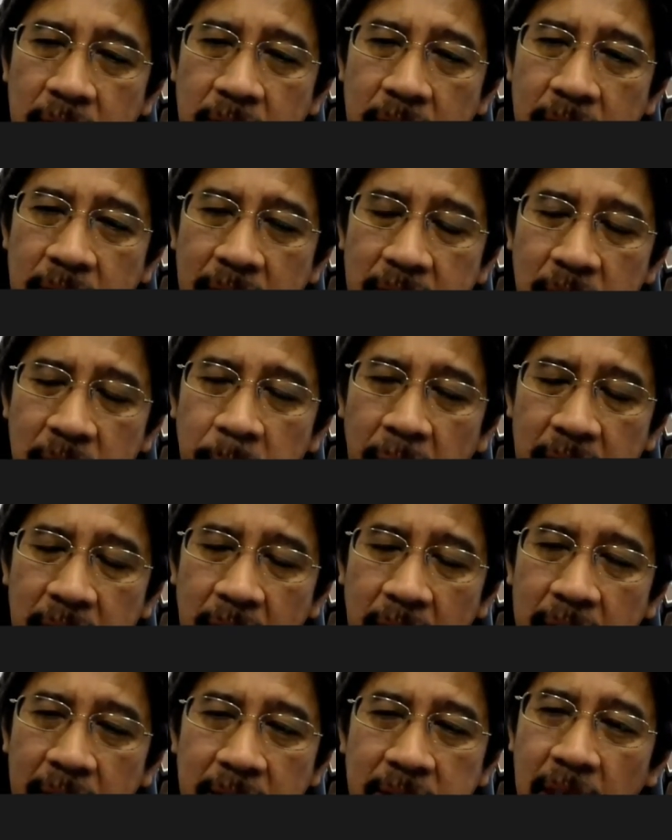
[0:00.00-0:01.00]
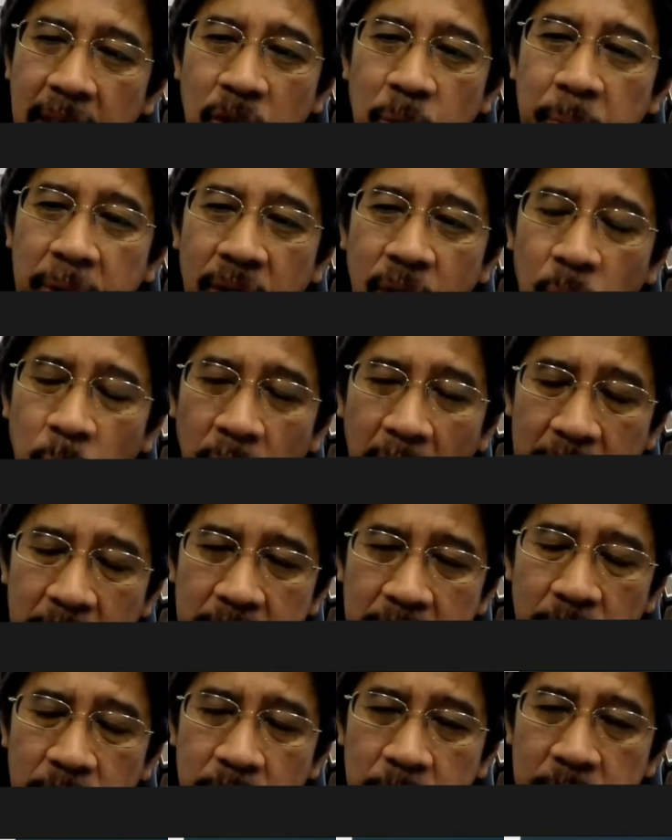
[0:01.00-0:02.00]
It doesn't matter. It doesn't have to be Q1 or
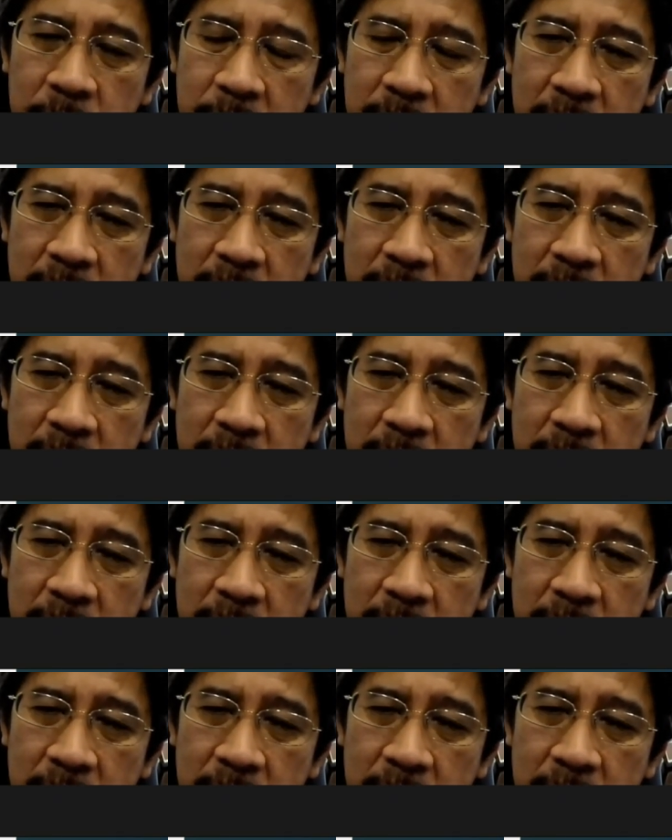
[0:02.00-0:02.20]
Q2.